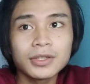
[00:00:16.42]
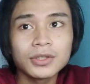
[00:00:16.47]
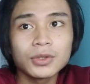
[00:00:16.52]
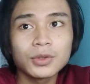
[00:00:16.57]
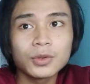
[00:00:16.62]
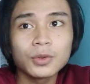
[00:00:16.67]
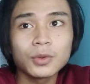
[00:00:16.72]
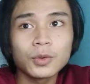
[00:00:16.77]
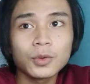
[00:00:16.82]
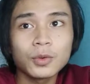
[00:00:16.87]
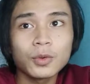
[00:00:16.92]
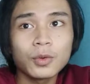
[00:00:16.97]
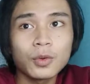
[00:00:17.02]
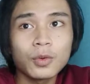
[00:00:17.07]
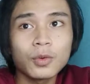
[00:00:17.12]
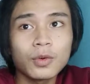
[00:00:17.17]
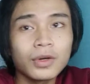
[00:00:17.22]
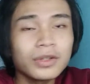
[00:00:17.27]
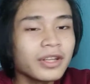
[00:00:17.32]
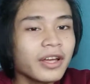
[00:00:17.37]
so
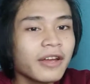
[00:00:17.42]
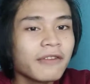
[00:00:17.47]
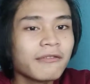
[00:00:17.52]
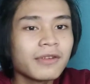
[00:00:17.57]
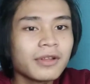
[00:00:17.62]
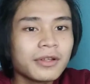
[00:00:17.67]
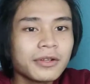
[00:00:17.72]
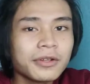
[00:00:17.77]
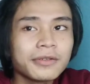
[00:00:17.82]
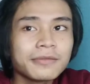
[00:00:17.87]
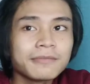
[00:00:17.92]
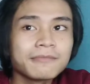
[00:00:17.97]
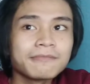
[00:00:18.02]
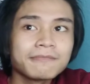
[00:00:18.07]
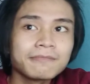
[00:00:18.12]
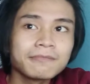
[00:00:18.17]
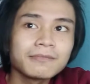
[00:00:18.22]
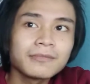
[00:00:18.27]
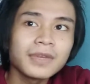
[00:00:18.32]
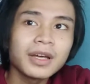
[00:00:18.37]
what have I learned?
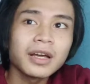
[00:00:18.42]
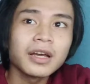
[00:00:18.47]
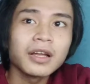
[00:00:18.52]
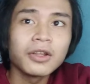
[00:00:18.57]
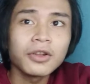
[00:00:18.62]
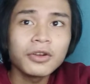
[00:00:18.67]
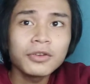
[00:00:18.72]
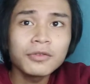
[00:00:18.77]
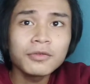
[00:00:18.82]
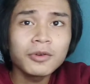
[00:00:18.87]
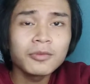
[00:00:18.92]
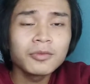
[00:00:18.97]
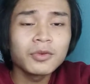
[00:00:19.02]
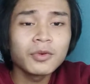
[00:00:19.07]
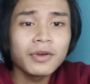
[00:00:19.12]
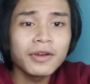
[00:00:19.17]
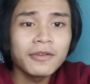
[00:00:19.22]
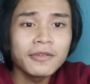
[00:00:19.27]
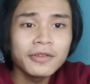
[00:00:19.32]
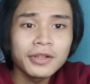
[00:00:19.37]
I learned from the
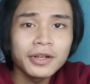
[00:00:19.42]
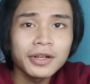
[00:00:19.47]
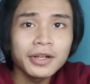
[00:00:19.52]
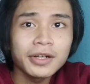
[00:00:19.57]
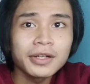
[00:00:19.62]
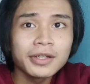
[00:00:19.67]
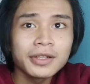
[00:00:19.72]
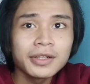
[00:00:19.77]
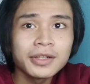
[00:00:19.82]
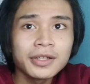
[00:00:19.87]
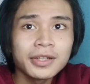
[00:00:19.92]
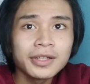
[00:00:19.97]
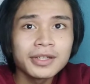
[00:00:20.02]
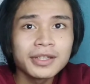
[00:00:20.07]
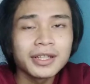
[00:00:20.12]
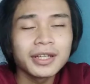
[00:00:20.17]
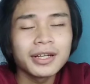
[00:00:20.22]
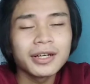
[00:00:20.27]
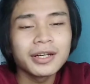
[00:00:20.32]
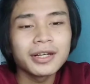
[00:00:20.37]
webinar
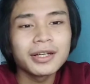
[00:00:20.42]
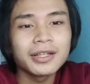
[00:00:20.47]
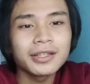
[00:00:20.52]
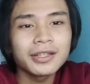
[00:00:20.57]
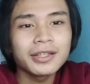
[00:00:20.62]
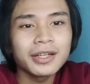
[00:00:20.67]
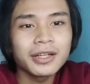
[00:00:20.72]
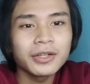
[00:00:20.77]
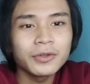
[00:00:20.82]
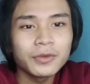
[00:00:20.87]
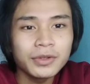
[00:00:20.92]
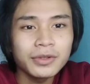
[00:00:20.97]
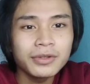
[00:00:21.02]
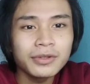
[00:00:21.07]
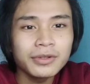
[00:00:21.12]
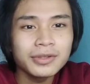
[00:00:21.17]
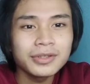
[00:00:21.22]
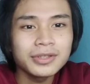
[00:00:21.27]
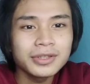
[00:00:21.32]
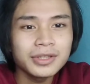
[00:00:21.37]
that
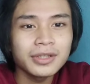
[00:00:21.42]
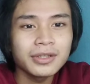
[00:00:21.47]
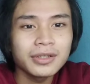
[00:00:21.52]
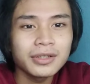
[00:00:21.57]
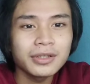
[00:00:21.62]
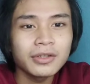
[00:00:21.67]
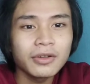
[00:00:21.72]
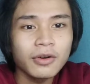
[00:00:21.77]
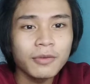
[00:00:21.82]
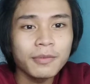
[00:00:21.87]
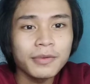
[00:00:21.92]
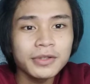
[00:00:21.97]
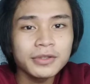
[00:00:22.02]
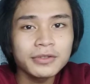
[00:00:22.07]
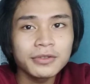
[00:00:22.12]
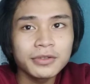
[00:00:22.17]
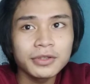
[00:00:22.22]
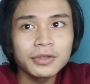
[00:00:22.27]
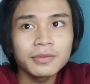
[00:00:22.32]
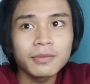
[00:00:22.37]
Arduino is an open
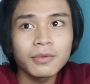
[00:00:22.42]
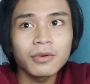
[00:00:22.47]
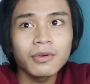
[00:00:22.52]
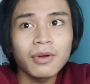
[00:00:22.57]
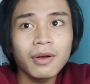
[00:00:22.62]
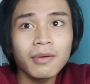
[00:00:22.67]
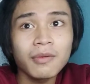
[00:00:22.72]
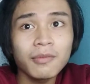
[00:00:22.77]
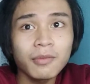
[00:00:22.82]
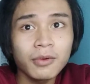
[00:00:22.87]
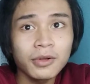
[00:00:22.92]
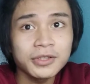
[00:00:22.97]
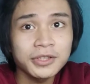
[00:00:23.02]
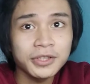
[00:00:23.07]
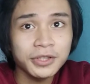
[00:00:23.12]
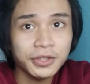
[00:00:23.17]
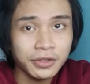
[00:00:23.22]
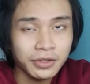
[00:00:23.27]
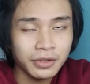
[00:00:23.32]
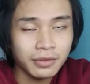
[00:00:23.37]
source programmable
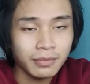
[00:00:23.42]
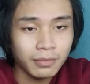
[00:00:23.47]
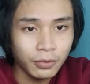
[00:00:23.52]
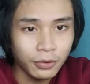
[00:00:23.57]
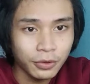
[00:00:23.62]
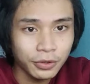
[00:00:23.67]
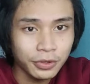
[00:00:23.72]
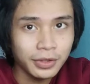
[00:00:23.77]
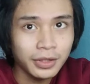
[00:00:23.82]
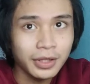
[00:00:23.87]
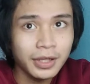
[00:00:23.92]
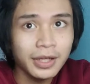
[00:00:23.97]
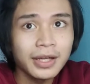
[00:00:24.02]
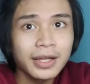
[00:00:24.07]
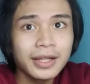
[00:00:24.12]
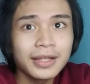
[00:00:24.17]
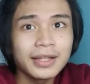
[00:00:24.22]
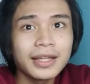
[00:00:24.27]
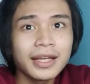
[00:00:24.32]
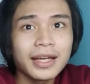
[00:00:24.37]
circuit board
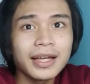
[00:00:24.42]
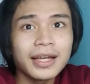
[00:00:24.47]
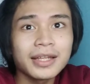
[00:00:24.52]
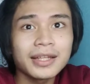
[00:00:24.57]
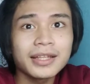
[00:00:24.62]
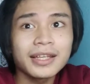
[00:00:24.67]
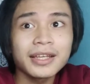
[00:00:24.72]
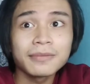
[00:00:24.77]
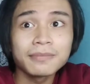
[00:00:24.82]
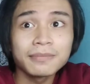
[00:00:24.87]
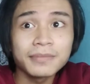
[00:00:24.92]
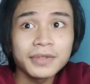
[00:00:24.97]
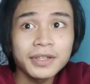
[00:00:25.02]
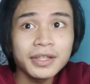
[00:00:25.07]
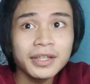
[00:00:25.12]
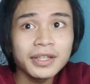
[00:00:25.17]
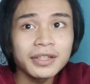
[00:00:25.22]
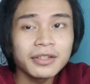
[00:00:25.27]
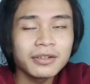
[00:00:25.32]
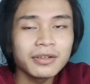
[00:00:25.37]
that can be
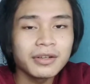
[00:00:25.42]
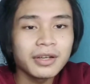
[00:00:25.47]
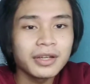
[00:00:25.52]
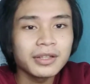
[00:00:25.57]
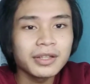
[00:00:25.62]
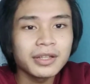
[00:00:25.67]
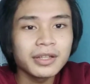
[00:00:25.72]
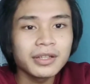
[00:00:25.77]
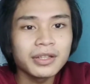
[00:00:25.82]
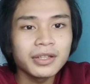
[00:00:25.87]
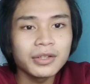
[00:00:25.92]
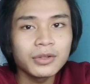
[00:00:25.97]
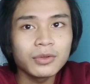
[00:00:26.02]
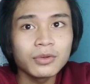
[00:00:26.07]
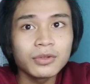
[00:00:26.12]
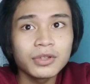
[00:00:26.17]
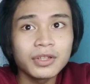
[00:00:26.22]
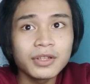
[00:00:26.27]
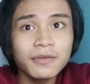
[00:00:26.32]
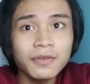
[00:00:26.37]
integrated into
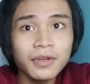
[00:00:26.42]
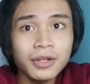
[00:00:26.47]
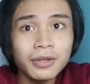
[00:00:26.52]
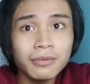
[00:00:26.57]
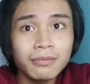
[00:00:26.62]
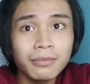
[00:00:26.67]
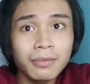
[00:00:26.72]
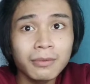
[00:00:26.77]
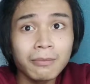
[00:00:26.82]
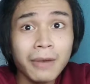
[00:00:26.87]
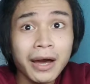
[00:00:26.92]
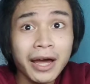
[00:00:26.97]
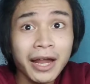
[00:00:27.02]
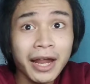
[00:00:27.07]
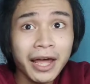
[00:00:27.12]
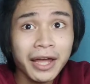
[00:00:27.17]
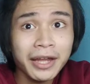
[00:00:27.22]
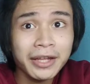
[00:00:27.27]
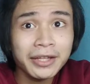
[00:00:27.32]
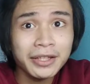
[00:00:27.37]
different
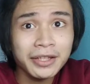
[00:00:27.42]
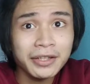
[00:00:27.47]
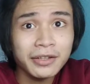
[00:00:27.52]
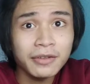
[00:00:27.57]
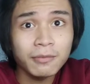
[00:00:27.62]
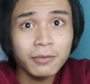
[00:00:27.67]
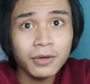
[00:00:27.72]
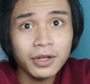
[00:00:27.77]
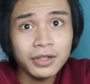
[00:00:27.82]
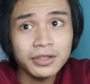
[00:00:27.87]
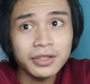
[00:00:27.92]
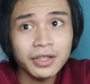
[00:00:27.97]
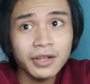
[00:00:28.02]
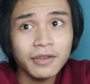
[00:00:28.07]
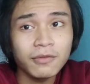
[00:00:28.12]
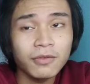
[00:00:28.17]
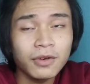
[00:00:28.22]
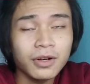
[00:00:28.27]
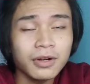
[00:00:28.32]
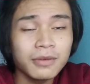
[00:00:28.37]
variety of projects
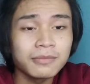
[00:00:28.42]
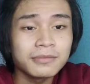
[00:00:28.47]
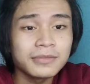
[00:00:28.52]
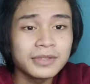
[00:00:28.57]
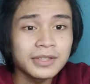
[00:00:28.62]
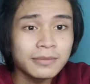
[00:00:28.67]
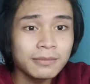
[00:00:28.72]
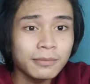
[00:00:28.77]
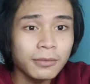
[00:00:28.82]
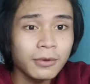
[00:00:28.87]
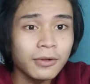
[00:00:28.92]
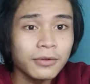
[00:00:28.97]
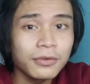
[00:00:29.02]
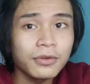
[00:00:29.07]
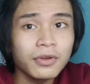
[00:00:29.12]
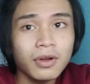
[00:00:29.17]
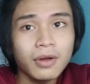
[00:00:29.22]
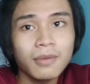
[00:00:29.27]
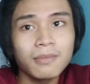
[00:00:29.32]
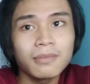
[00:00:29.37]
from simple to
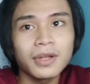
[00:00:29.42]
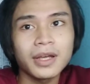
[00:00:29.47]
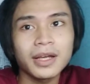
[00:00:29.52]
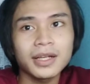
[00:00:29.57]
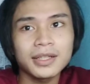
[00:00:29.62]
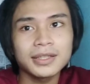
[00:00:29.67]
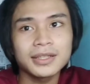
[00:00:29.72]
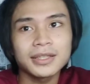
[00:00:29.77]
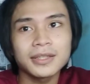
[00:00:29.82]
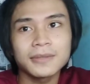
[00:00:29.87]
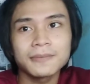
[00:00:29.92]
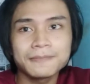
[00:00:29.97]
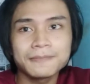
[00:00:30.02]
complex.